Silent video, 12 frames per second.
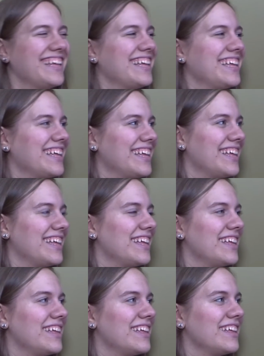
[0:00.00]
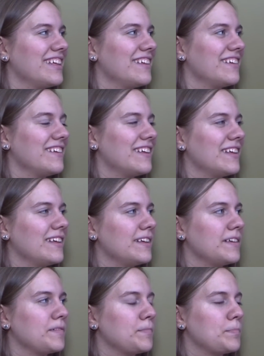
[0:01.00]

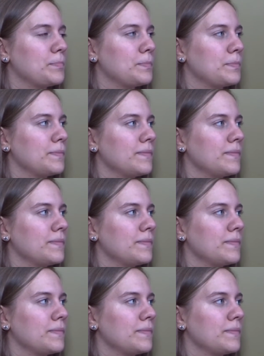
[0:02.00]
(silent)